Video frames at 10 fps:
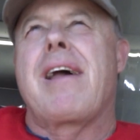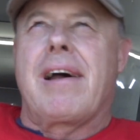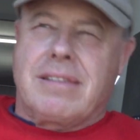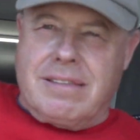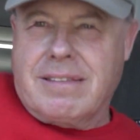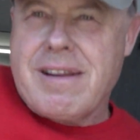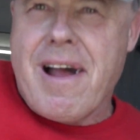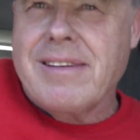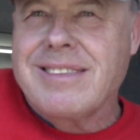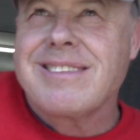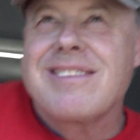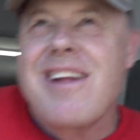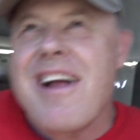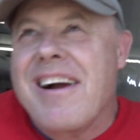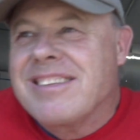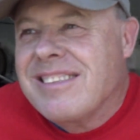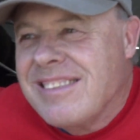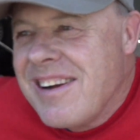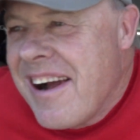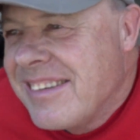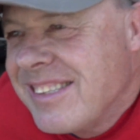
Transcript: Alan Johnson with me right now. Kind of